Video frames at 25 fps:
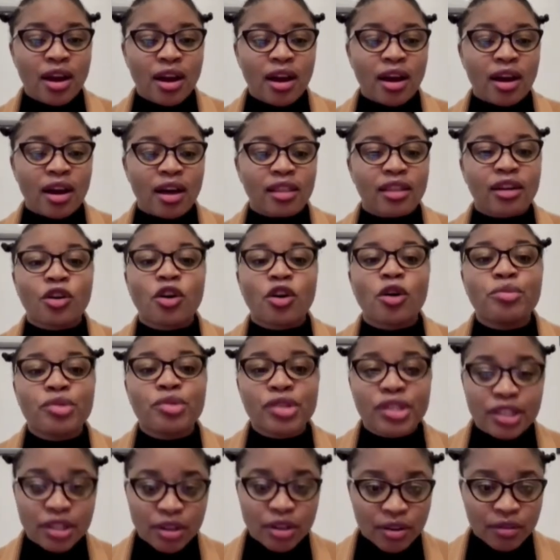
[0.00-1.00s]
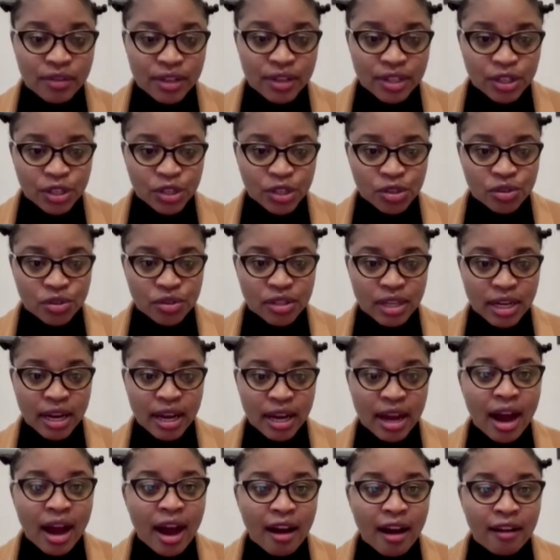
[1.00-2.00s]
the community conversations that
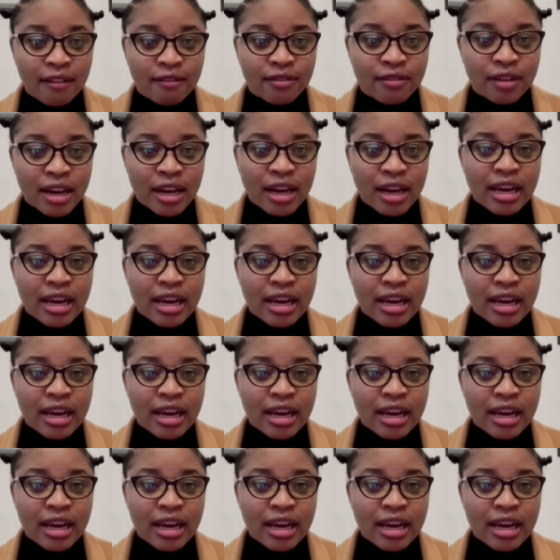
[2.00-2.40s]
I have.